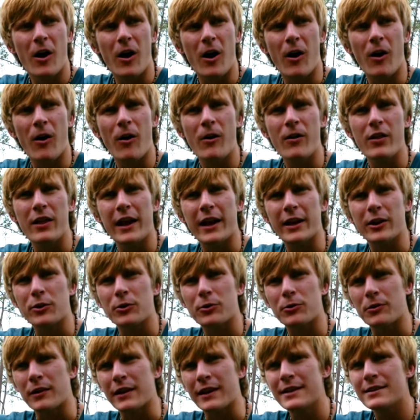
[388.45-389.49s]
all that
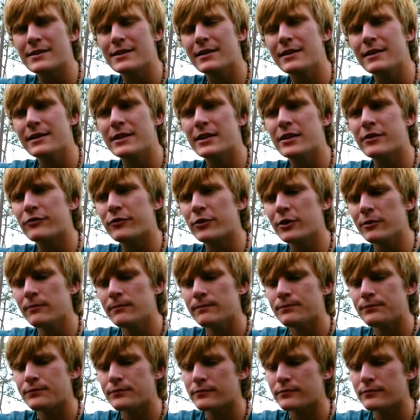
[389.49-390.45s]
crazily different.